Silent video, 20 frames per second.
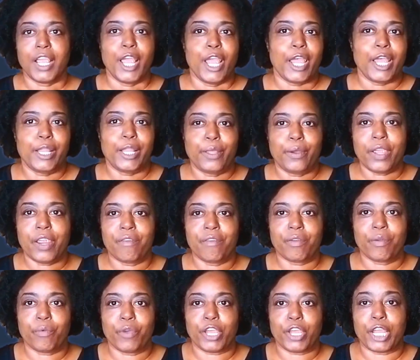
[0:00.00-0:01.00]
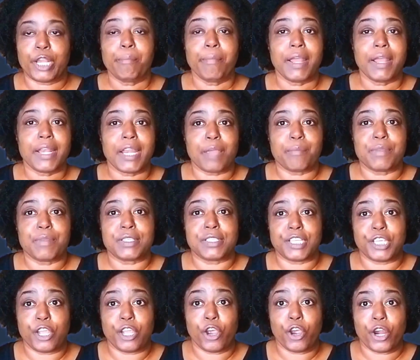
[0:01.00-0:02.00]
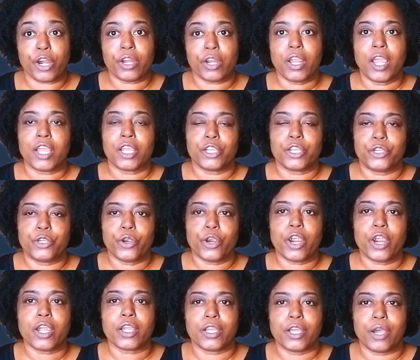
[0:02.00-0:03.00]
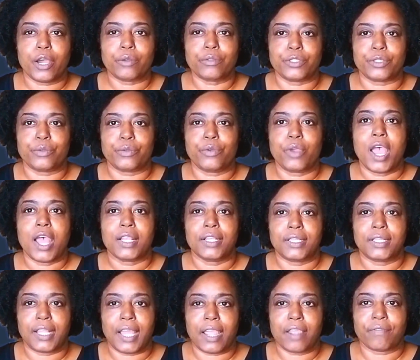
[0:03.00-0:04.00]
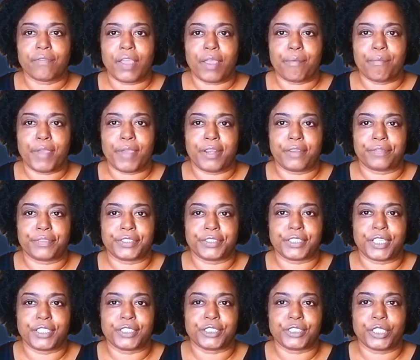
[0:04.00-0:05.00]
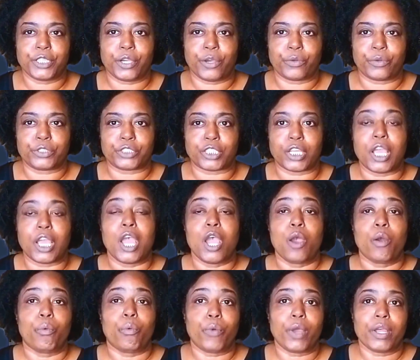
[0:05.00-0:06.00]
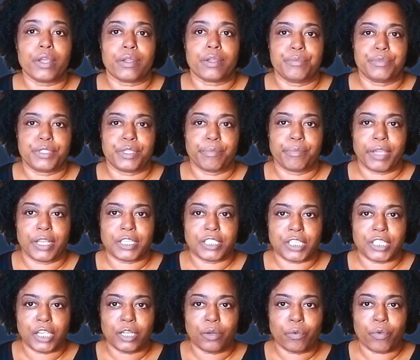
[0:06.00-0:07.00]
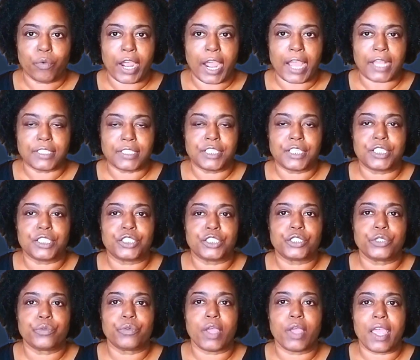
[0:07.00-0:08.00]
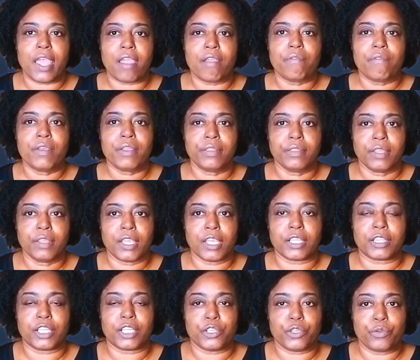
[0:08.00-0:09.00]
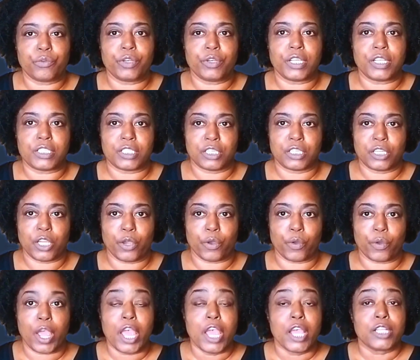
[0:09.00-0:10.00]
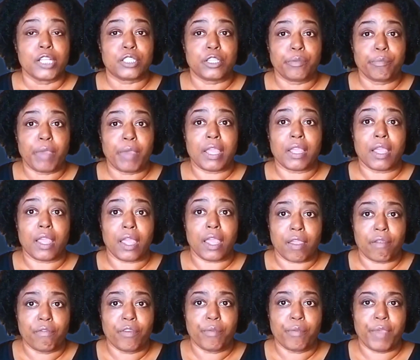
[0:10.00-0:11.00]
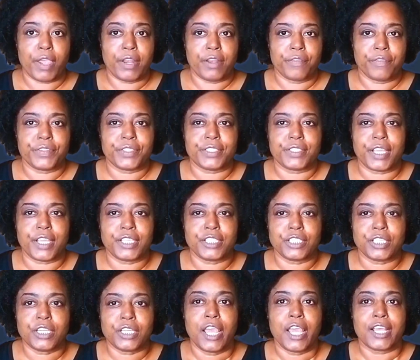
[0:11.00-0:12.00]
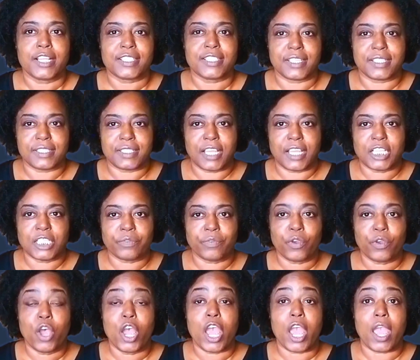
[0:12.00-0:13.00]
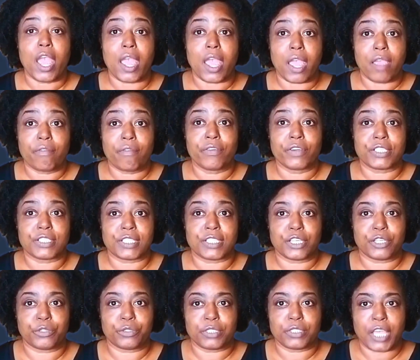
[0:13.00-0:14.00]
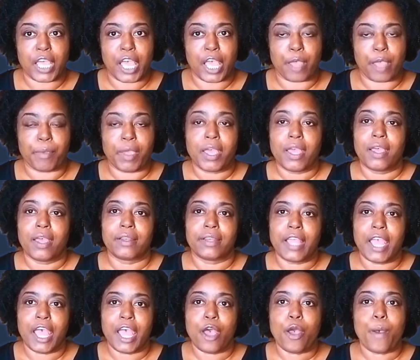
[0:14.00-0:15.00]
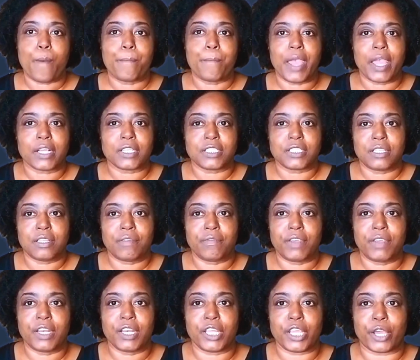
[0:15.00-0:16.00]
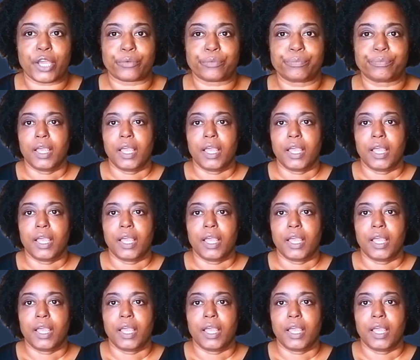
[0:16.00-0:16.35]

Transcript: Hello everyone, my name is ZR, your go-to life and manifestation coach. Welcome to my channel where I teach you everything that you need to know to make every manifestation successful every single time. Now back to the video.